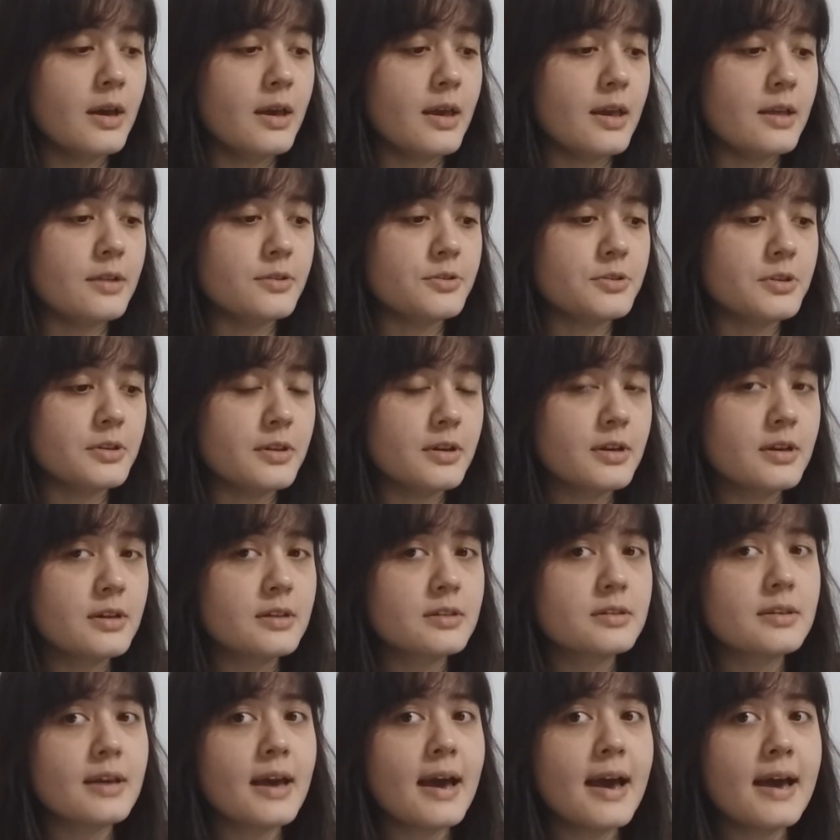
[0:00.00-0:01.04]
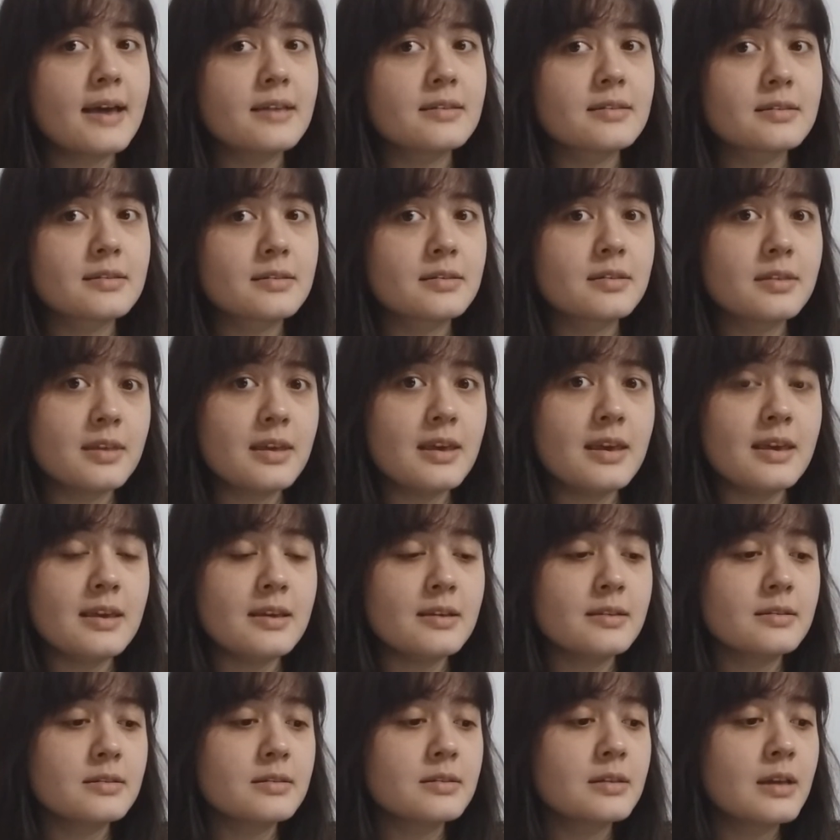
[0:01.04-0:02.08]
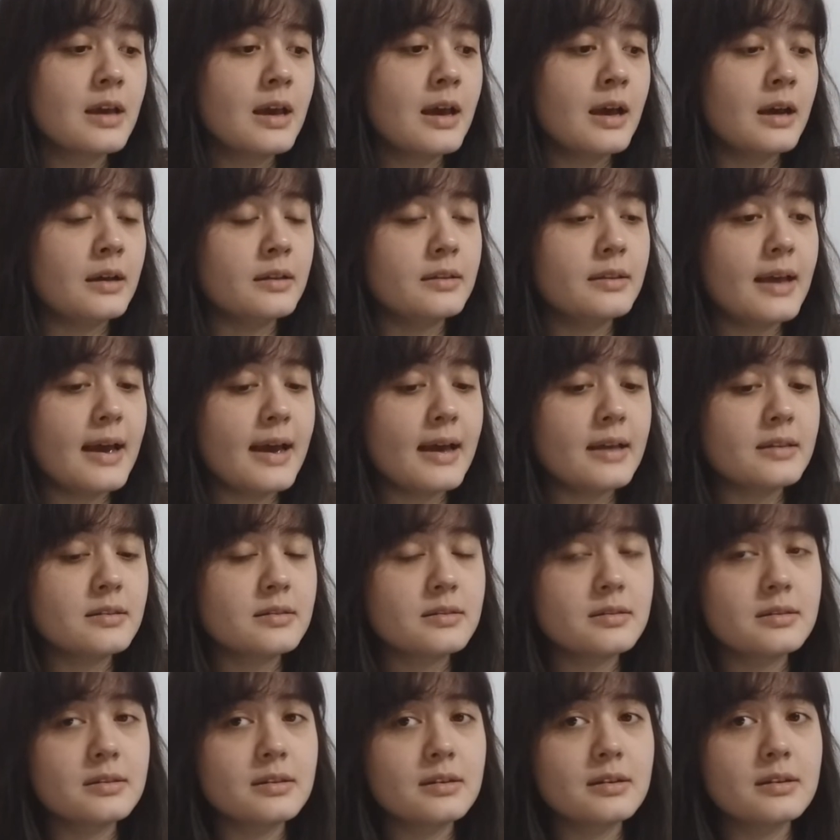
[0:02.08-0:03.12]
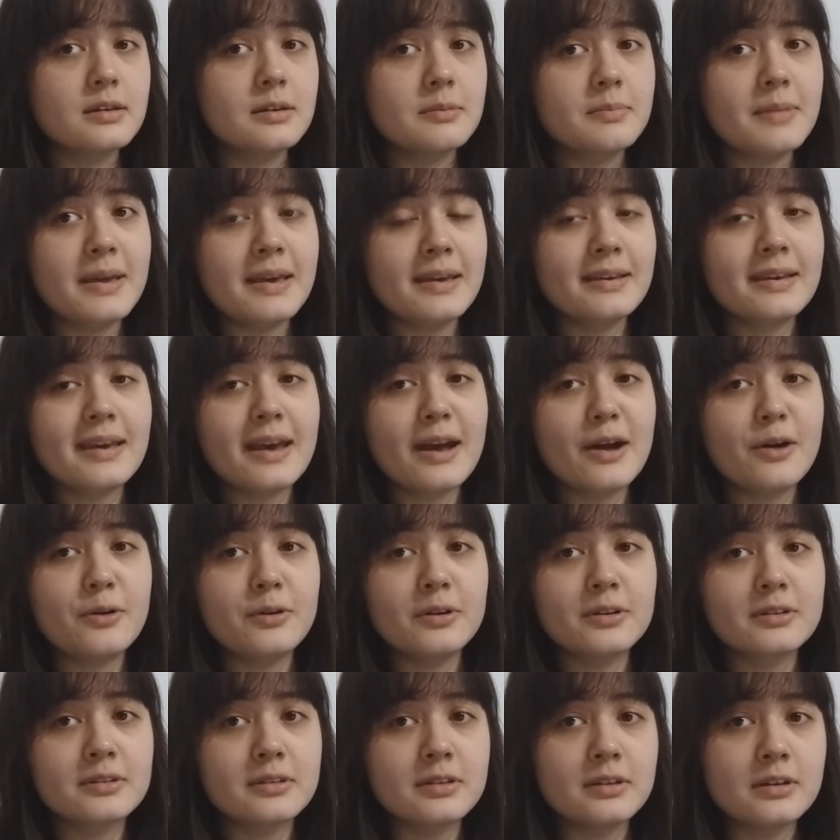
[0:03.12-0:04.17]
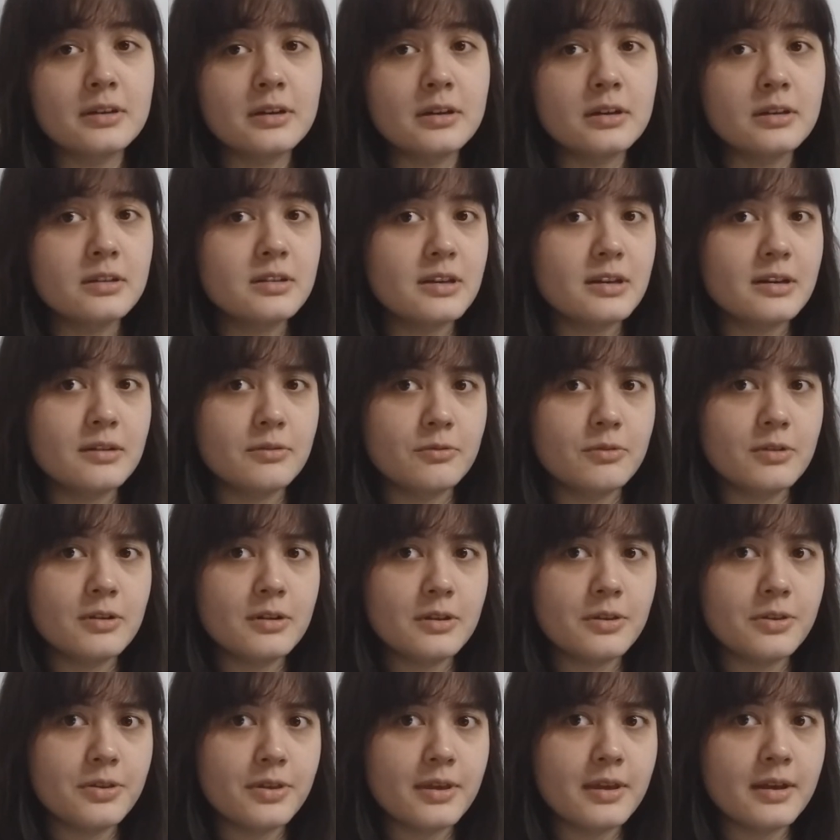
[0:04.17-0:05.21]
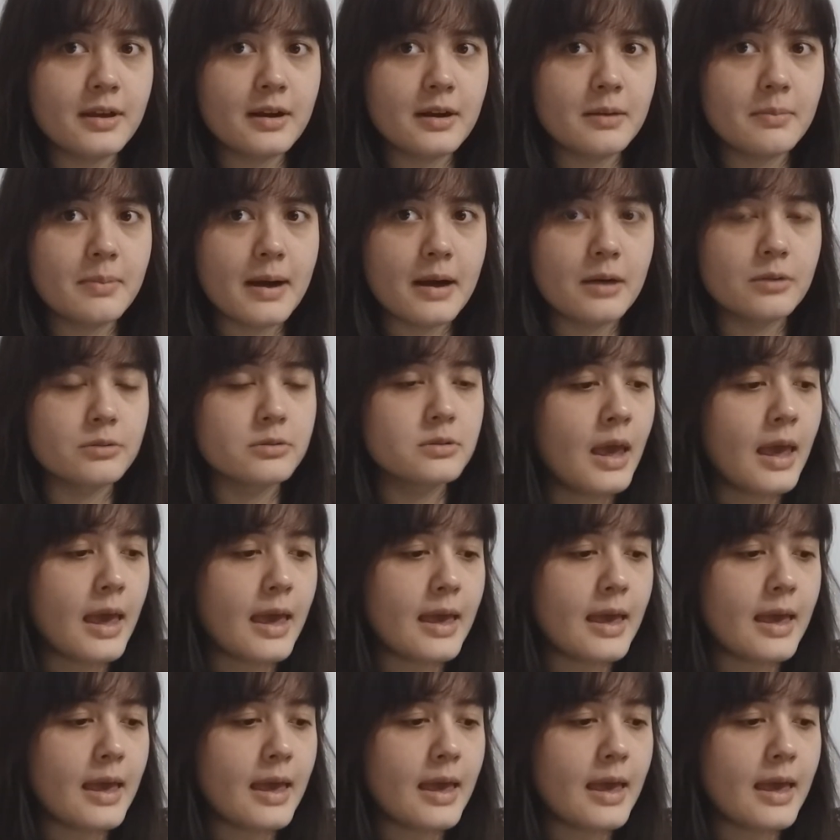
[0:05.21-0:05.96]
and she does ask things that the main character didn't really think about.